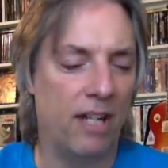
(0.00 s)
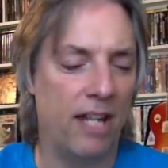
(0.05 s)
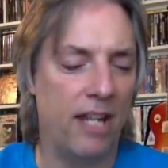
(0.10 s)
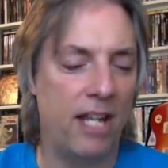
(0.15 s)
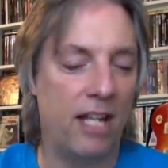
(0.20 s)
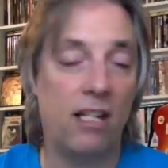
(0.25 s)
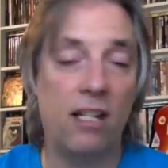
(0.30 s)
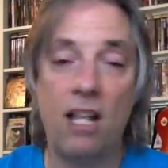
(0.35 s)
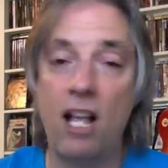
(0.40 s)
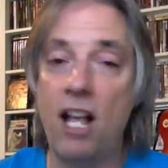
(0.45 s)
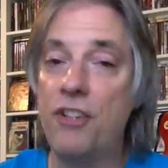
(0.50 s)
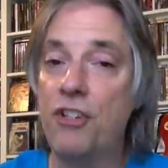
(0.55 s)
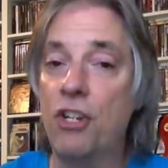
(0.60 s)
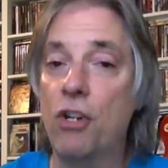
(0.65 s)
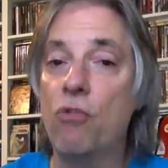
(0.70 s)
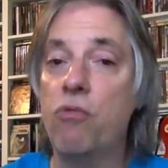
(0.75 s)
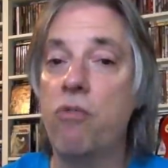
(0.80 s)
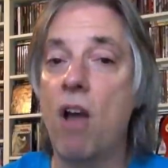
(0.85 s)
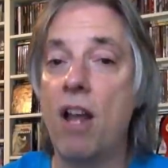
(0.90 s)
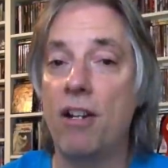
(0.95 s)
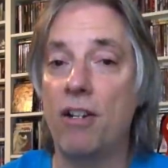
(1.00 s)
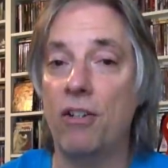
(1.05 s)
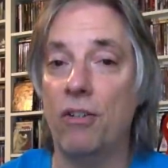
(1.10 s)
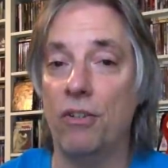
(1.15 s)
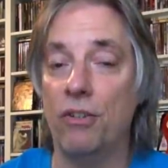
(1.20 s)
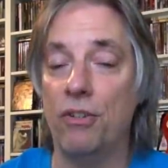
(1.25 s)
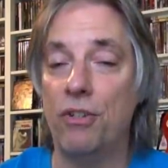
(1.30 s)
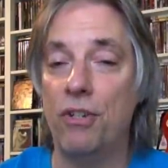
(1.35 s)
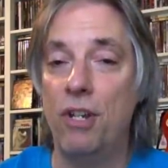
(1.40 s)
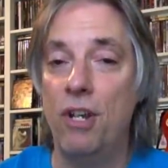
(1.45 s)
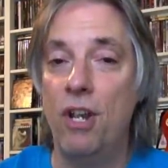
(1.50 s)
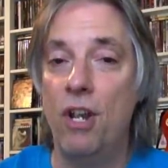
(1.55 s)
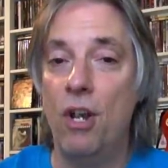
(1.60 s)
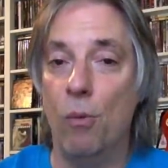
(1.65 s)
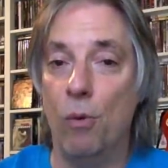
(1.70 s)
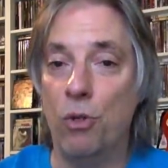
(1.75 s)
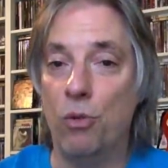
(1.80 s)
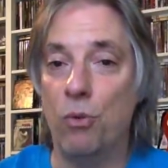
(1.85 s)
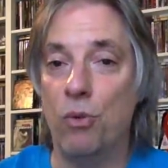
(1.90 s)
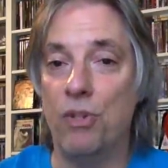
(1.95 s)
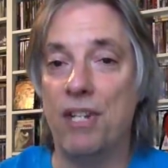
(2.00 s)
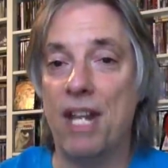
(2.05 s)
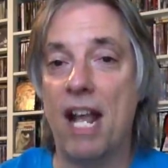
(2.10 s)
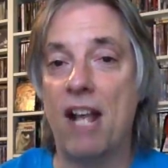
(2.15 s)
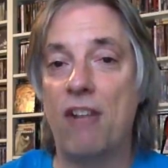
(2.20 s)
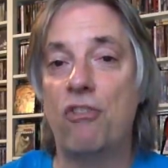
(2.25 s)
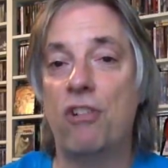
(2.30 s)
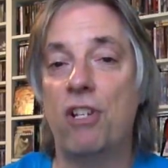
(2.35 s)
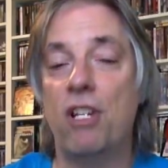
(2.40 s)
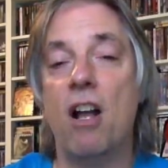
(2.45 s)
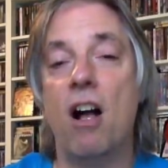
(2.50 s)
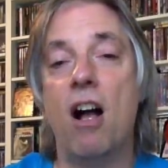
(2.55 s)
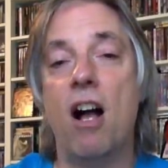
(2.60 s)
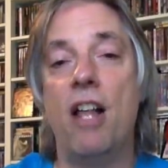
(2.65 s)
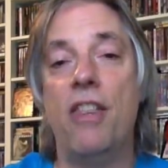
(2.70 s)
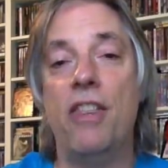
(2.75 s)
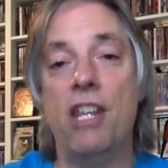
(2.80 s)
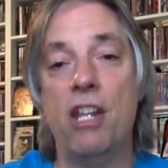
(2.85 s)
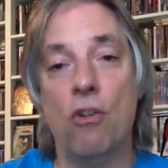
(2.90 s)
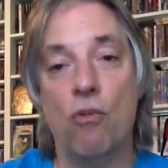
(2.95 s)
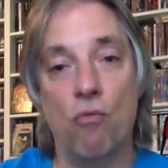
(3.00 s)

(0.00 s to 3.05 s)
And then Closet Chronicles, which was actually on the